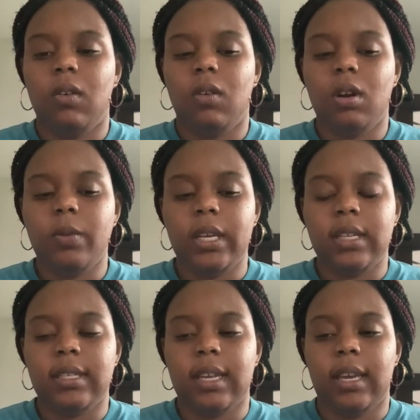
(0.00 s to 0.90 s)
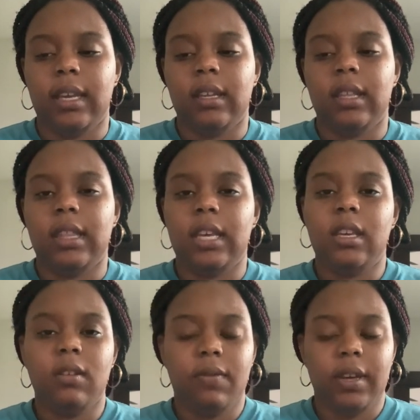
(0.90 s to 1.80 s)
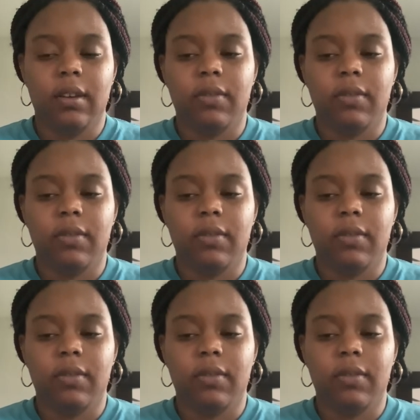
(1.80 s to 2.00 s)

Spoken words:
Or we can say, thank you, fear,